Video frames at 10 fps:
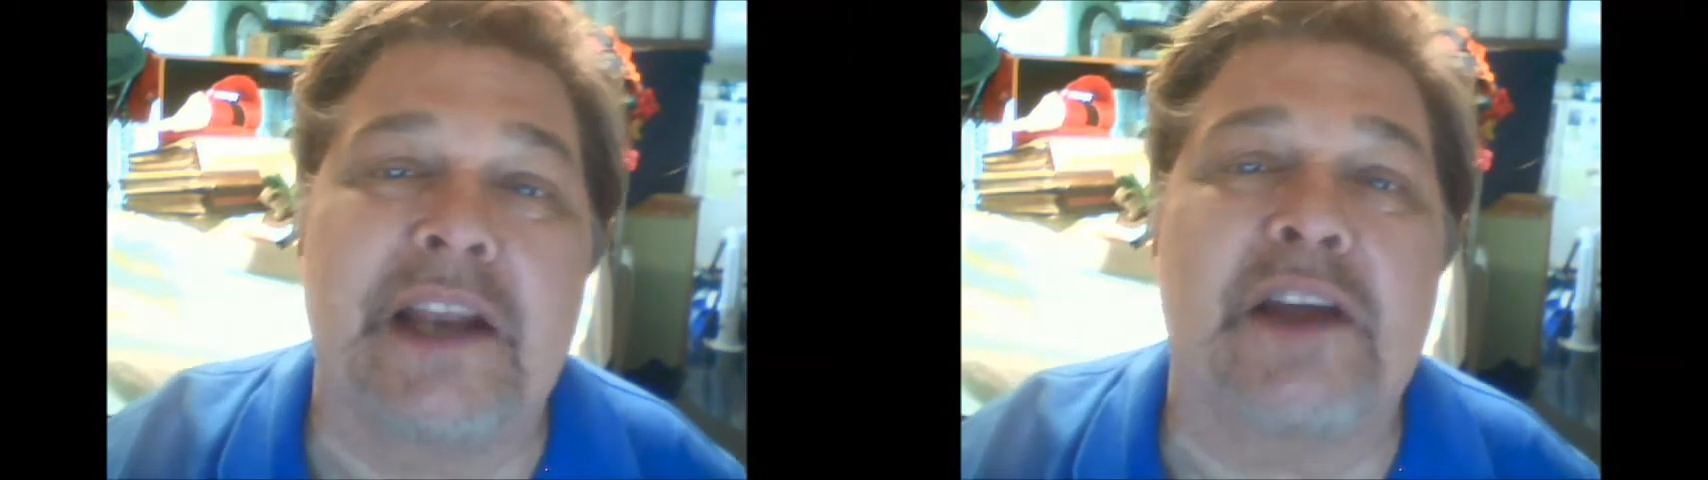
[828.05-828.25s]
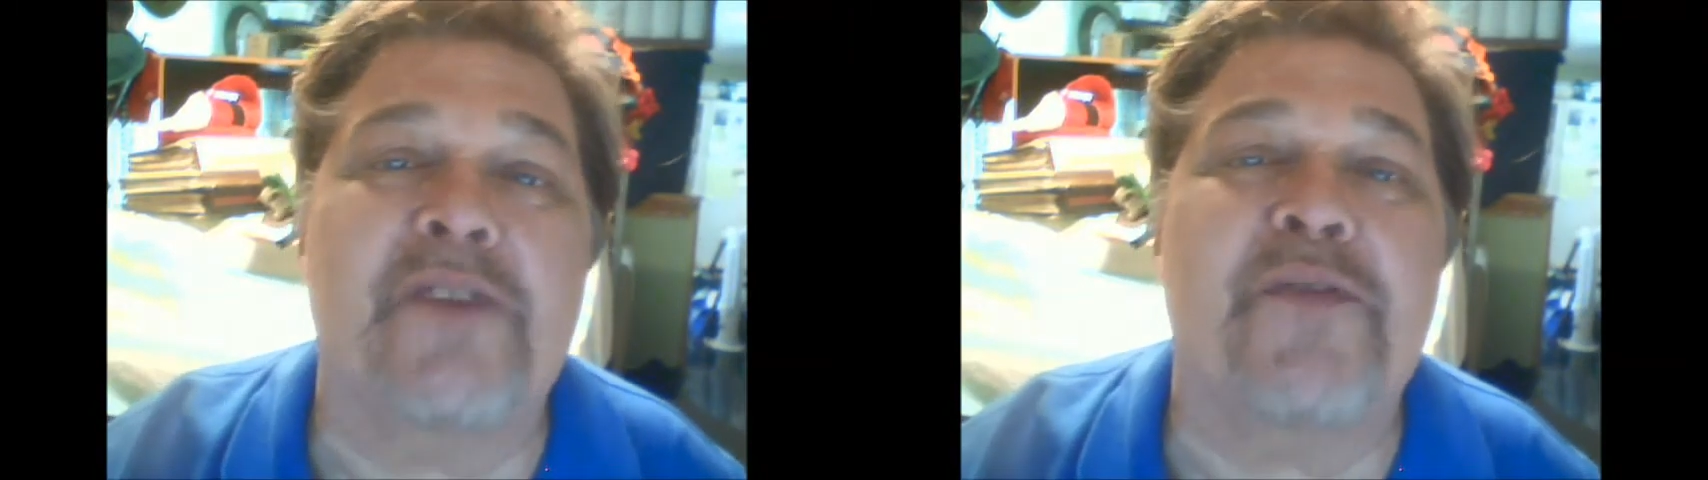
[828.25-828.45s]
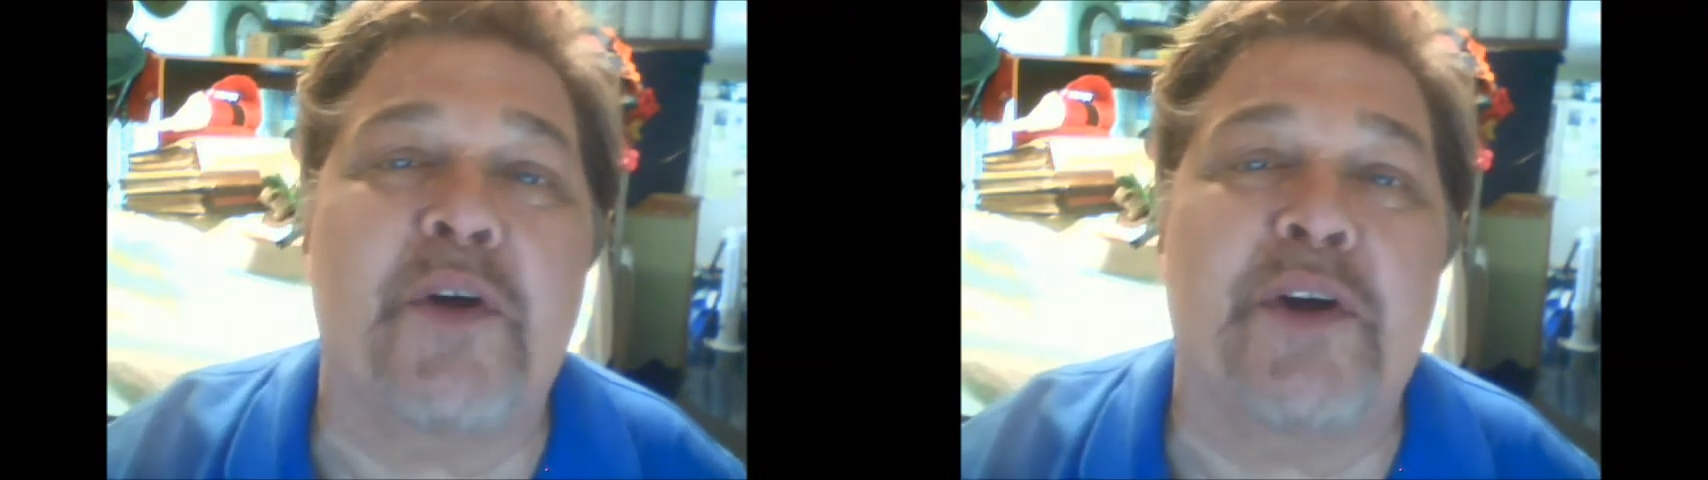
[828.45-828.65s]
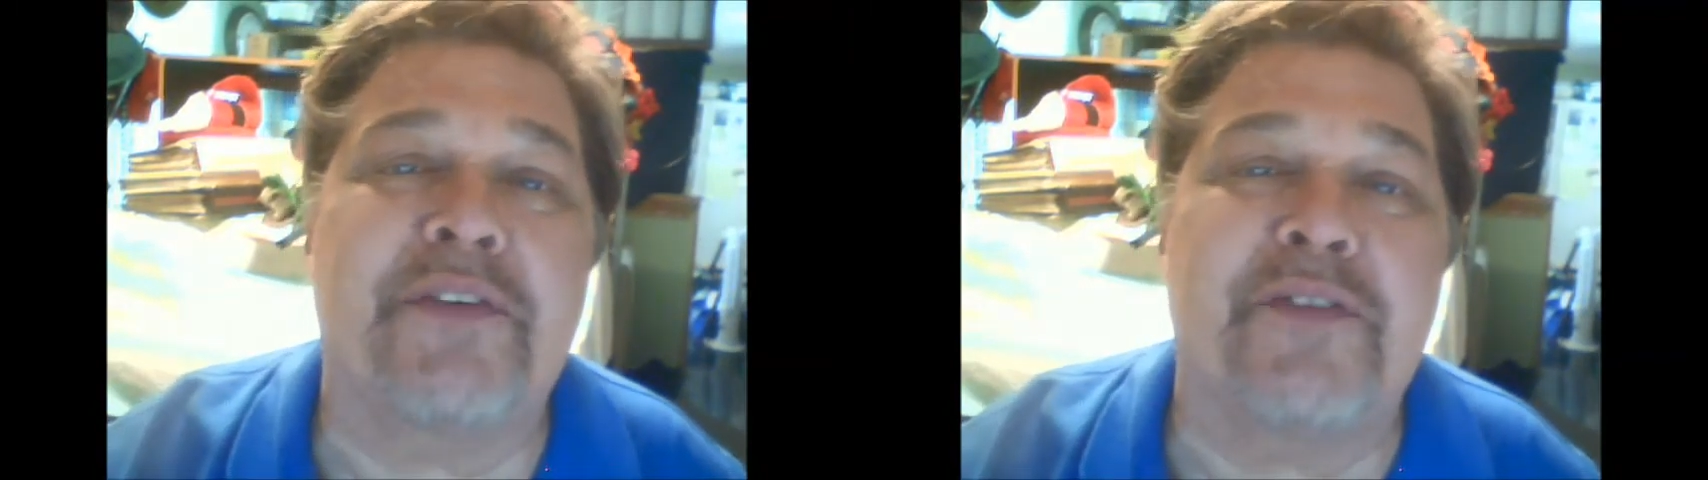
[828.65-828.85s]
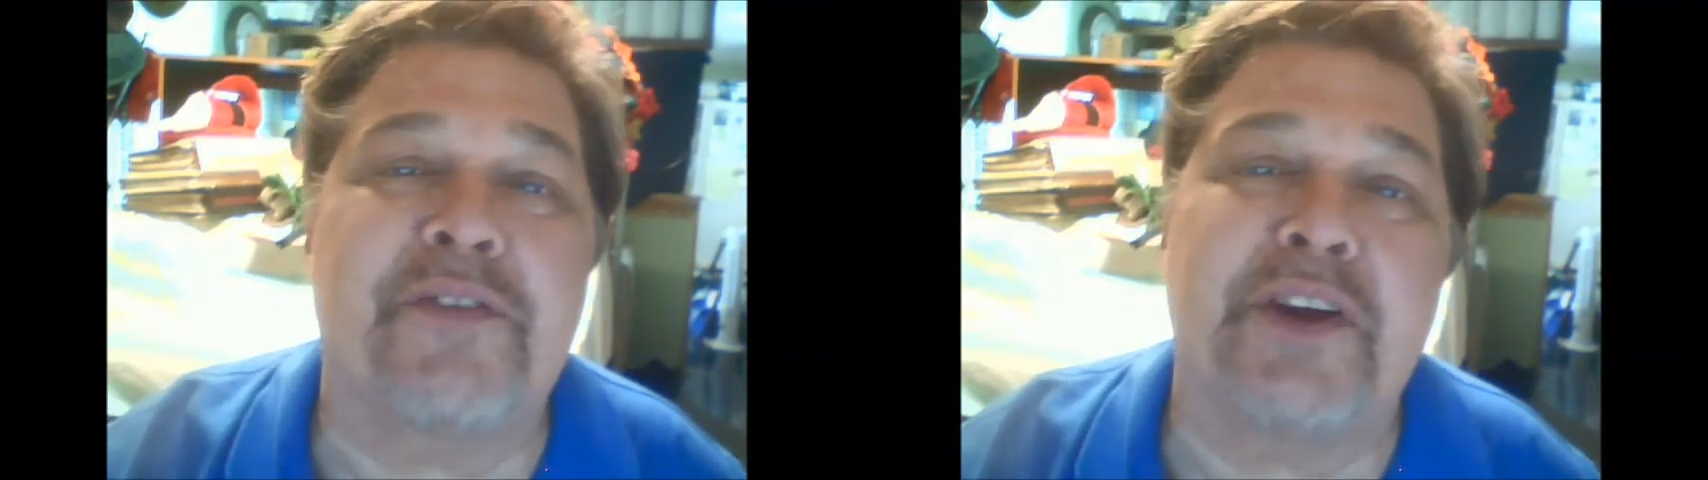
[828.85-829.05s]
look forward
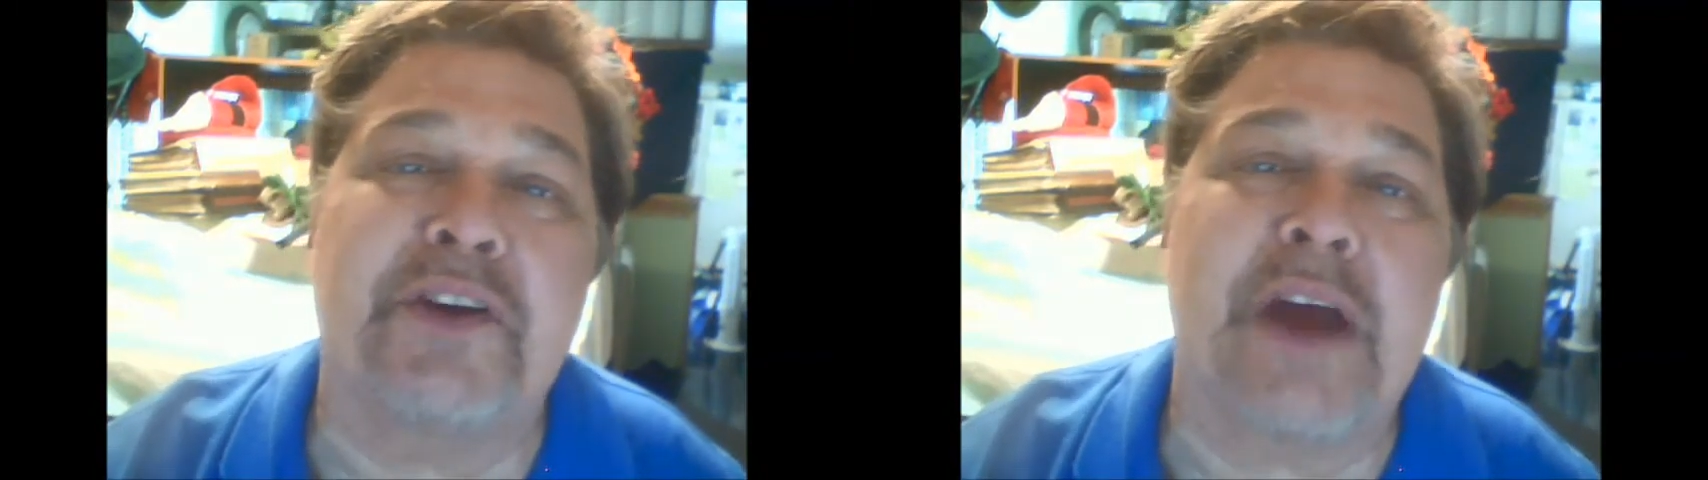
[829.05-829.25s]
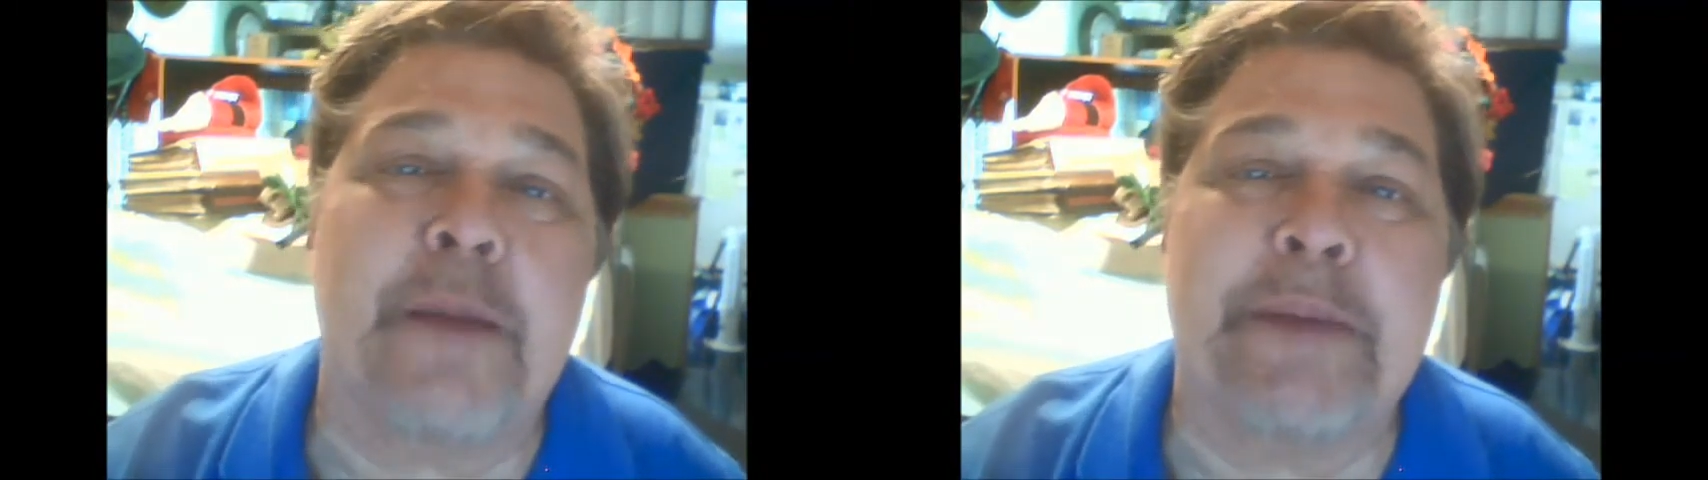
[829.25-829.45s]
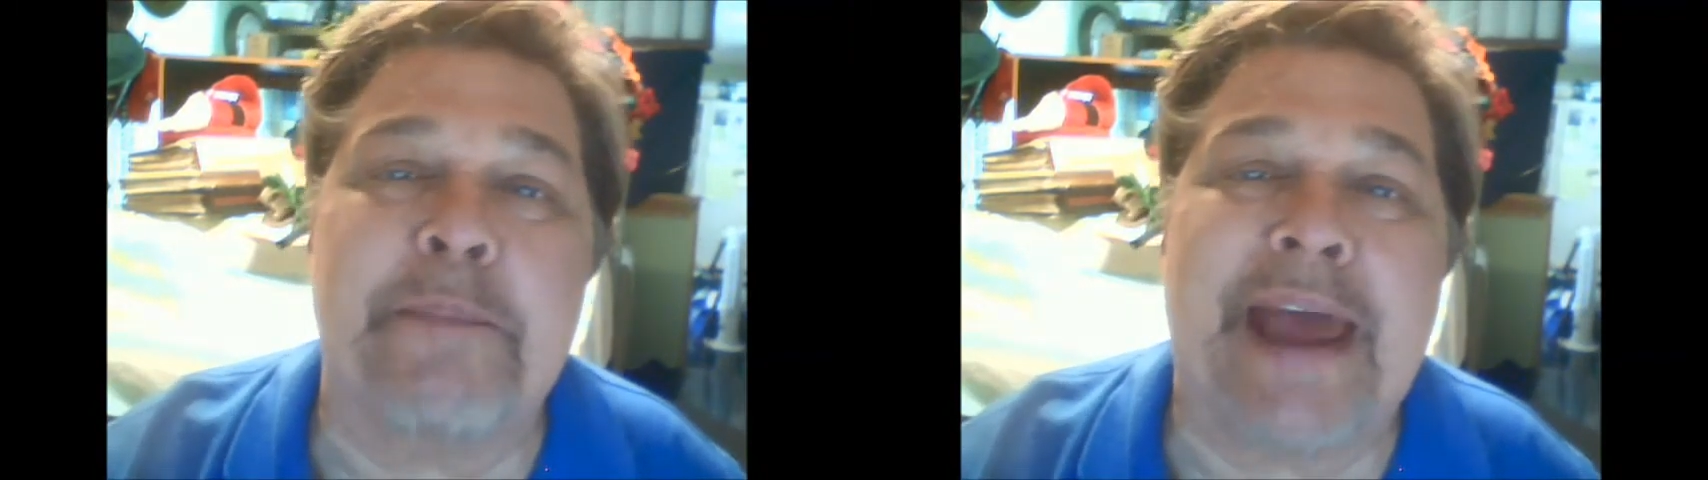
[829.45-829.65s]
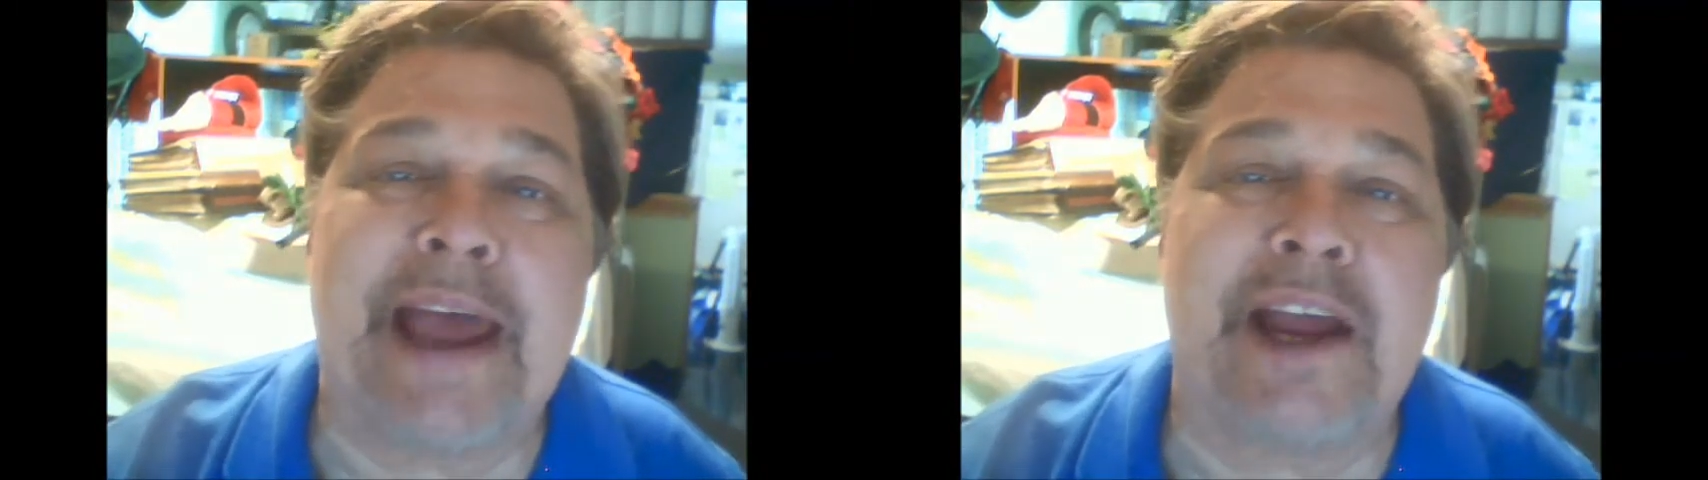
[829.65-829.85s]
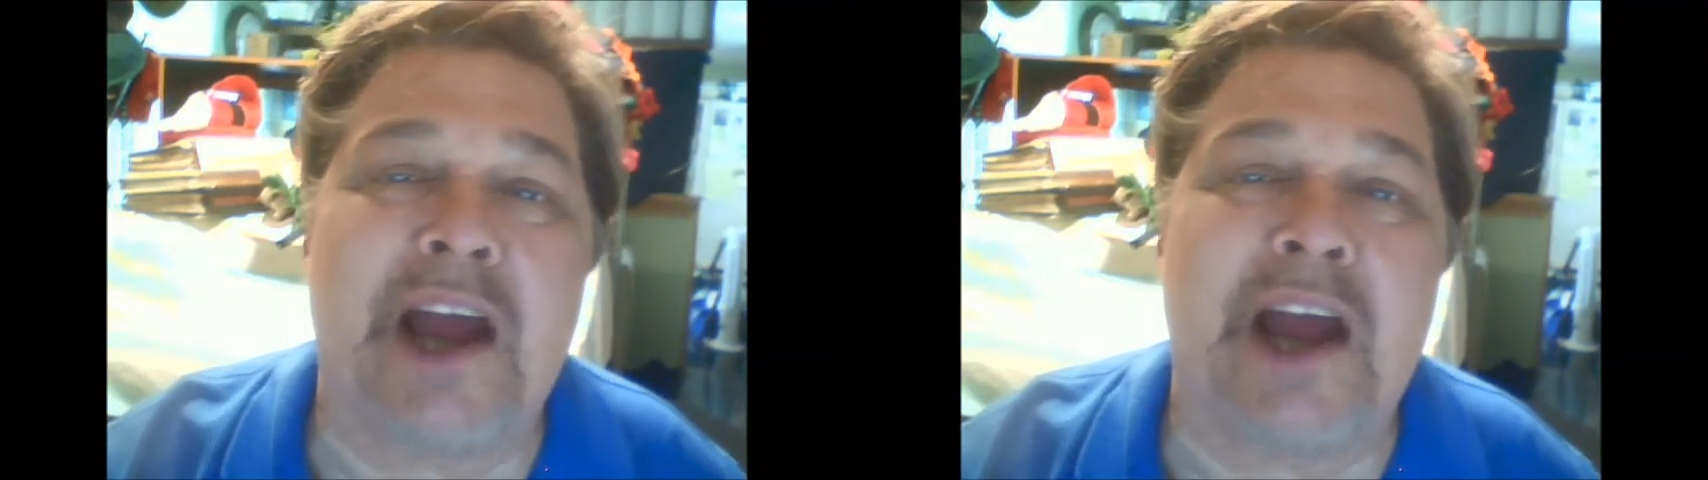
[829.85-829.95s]
for you coming back